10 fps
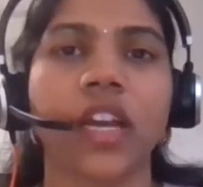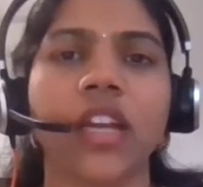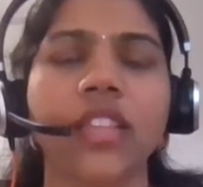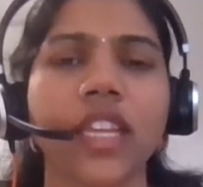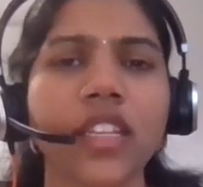
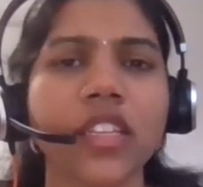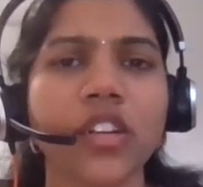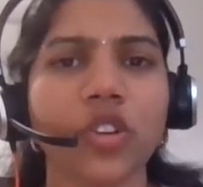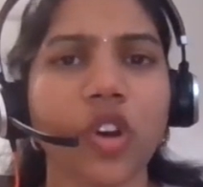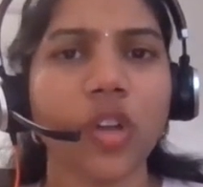There is
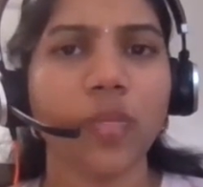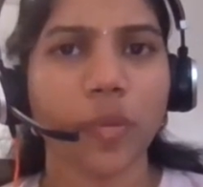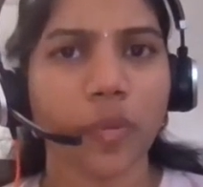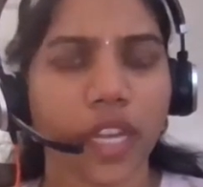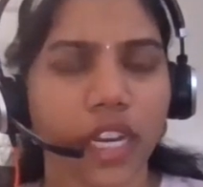a wrong
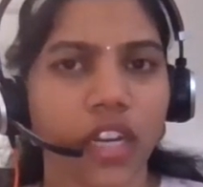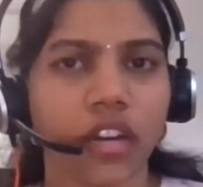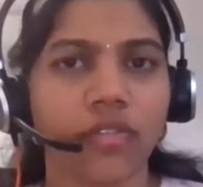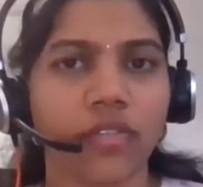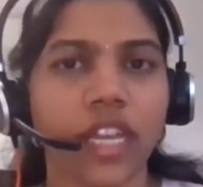
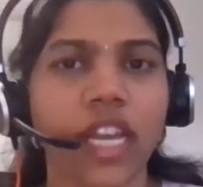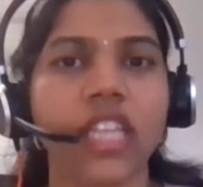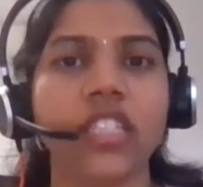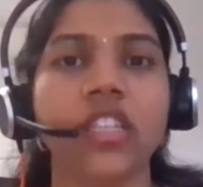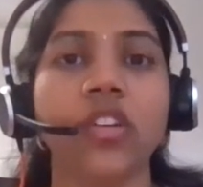propaganda.
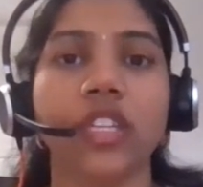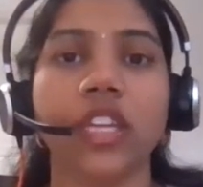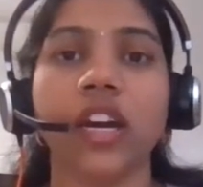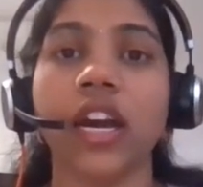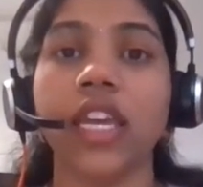LIC got
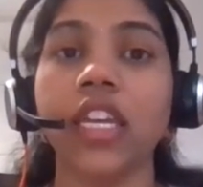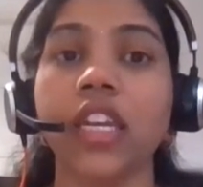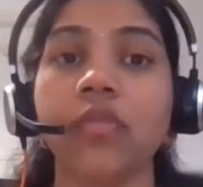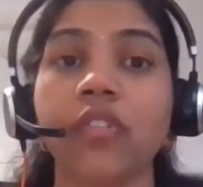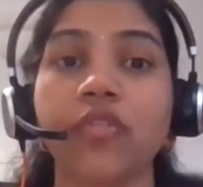the higher
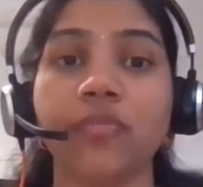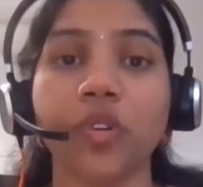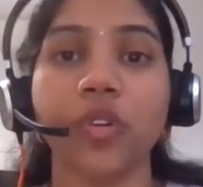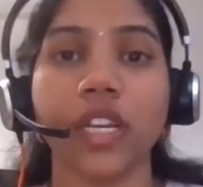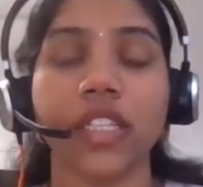number of
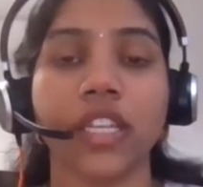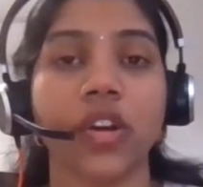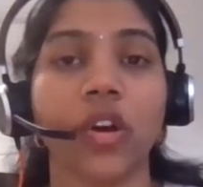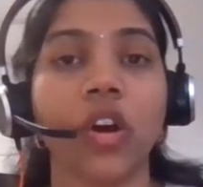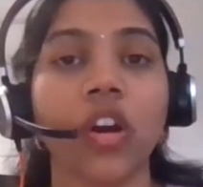brokers
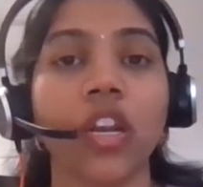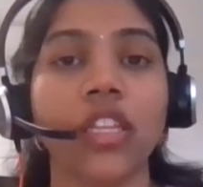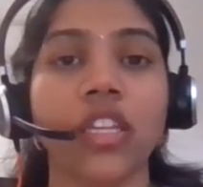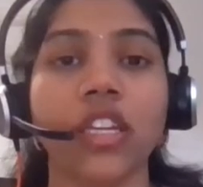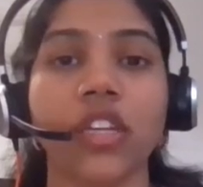than all
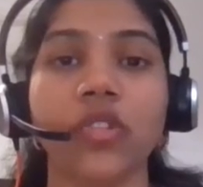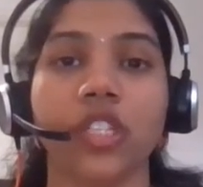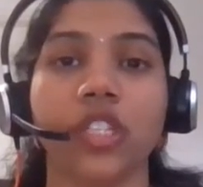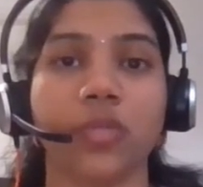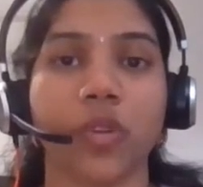other
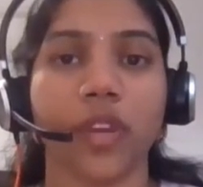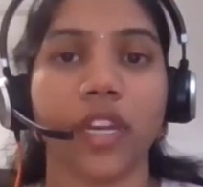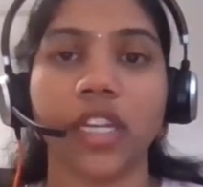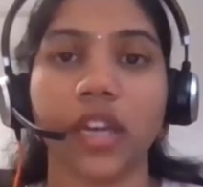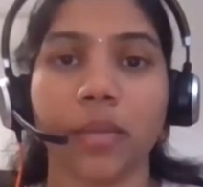insurance
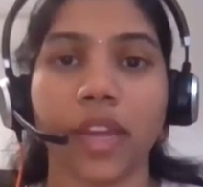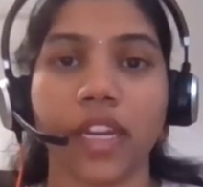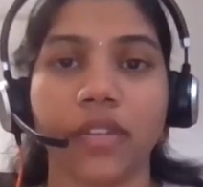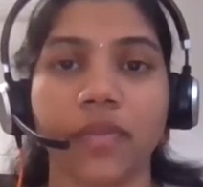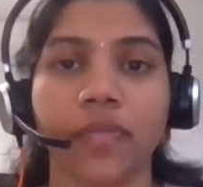providers
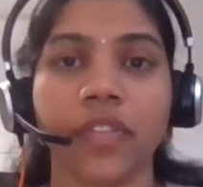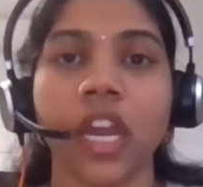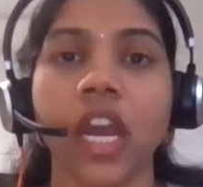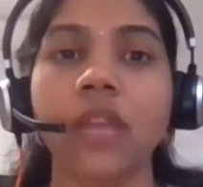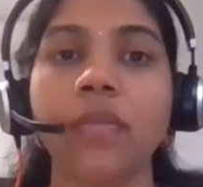combined.
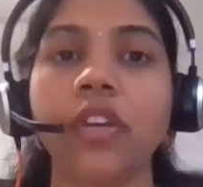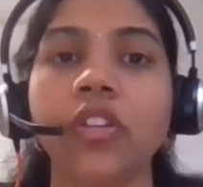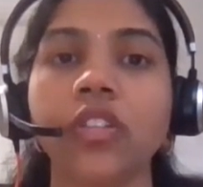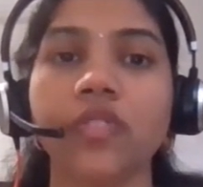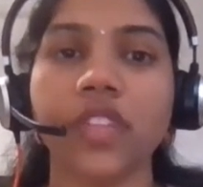And
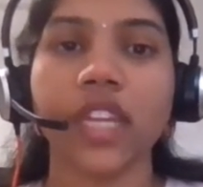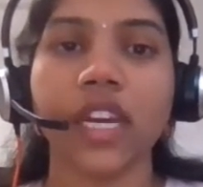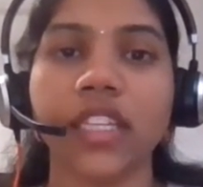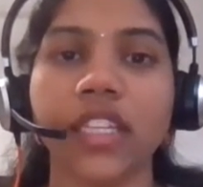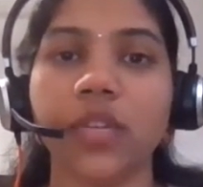because of
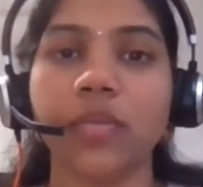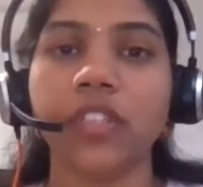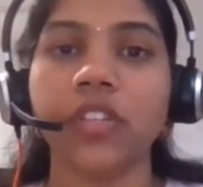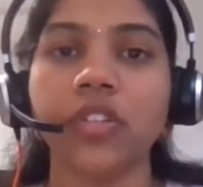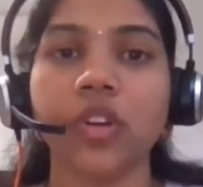that, their
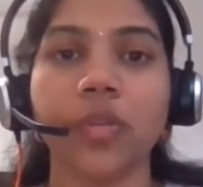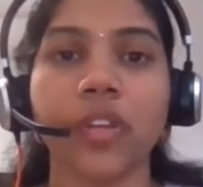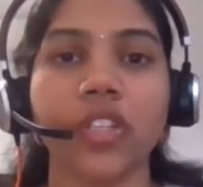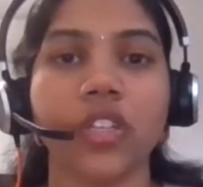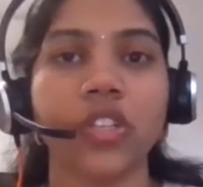business
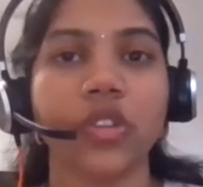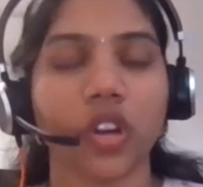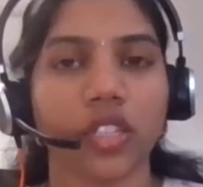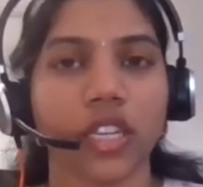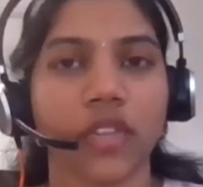operation is
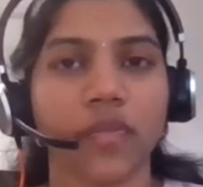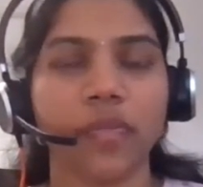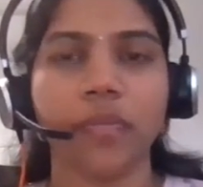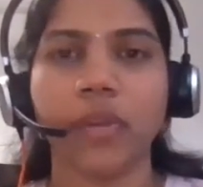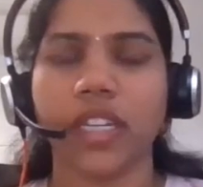costly.
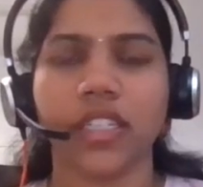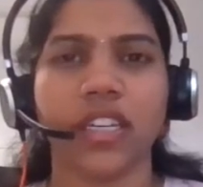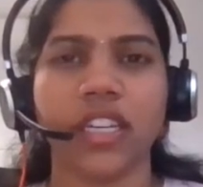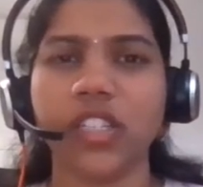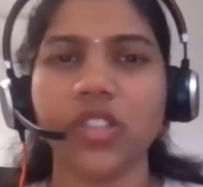But
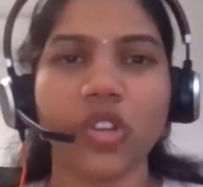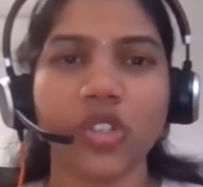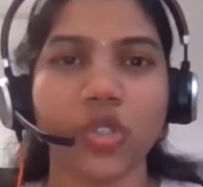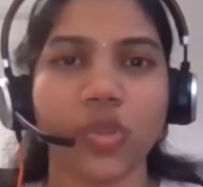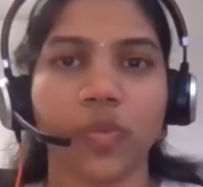it is
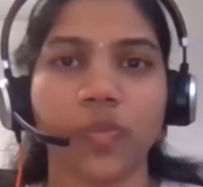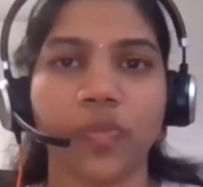not true.